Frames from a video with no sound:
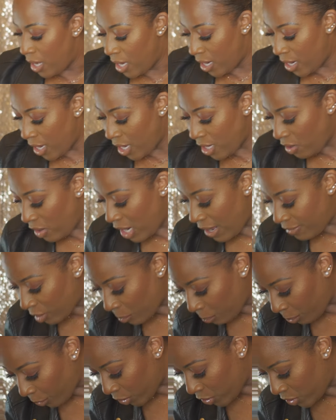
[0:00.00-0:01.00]
and I don't have
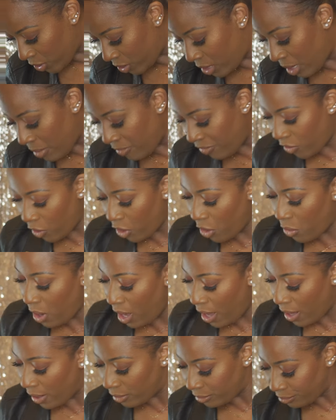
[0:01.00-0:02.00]
to purchase them for a
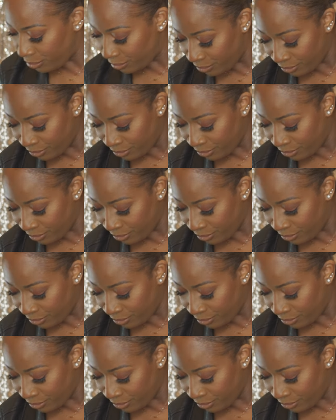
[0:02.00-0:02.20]
while.